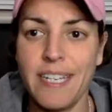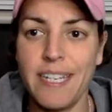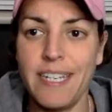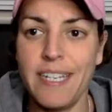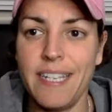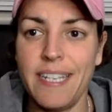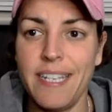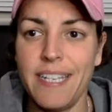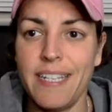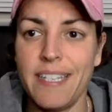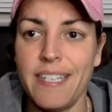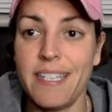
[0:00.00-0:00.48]
It
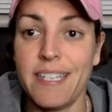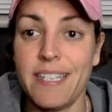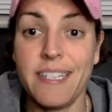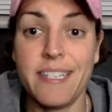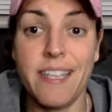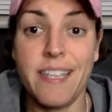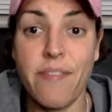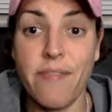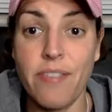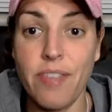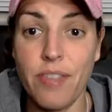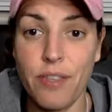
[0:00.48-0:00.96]
is
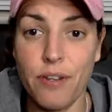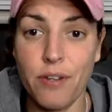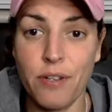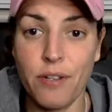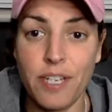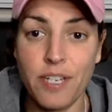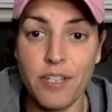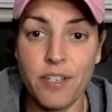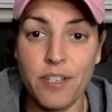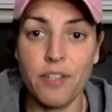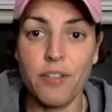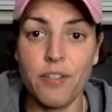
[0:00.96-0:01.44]

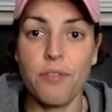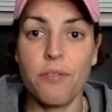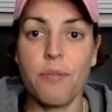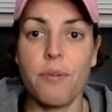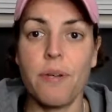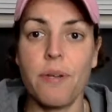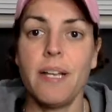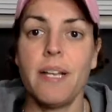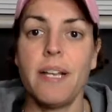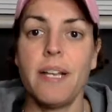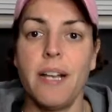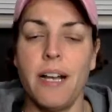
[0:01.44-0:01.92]
7:32,
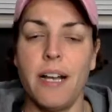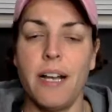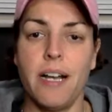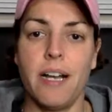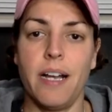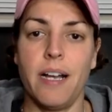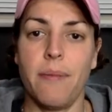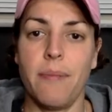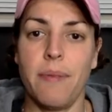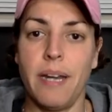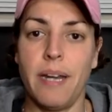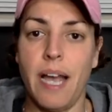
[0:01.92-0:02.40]

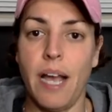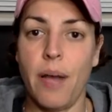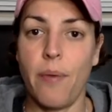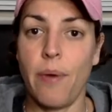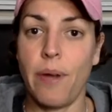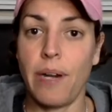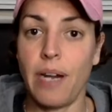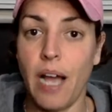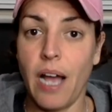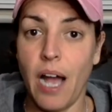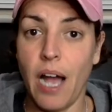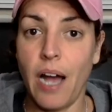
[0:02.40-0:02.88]
and I
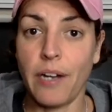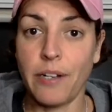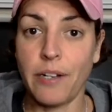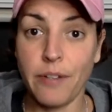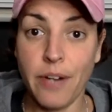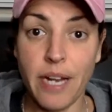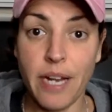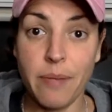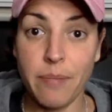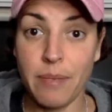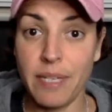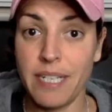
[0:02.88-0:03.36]
want to honor
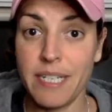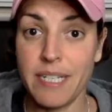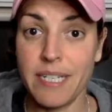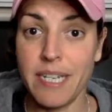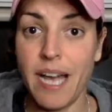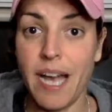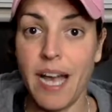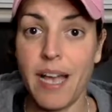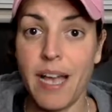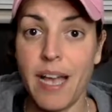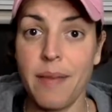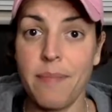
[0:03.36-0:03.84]
anybody's
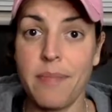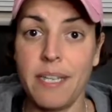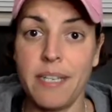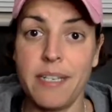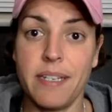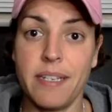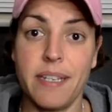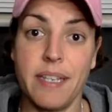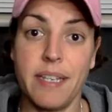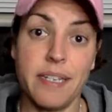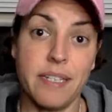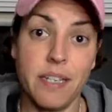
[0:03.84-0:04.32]
time
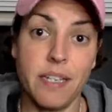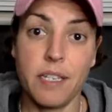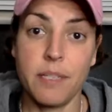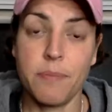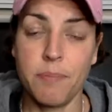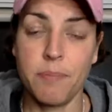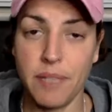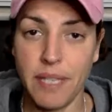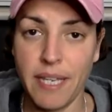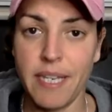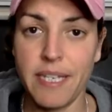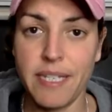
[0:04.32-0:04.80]
that does
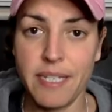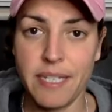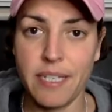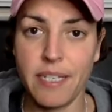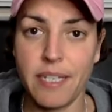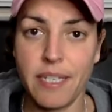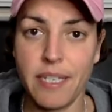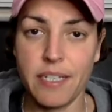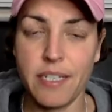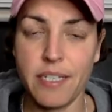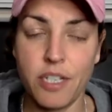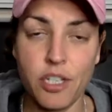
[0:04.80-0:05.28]
plan
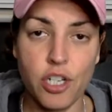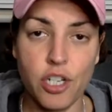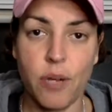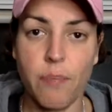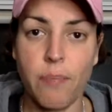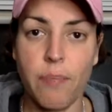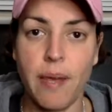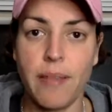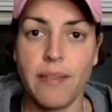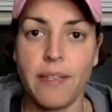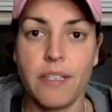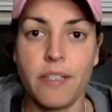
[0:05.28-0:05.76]
to
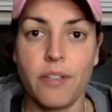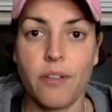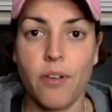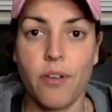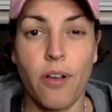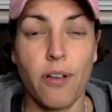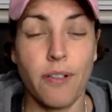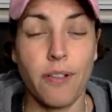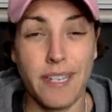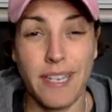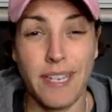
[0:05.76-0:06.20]
jump on these calls.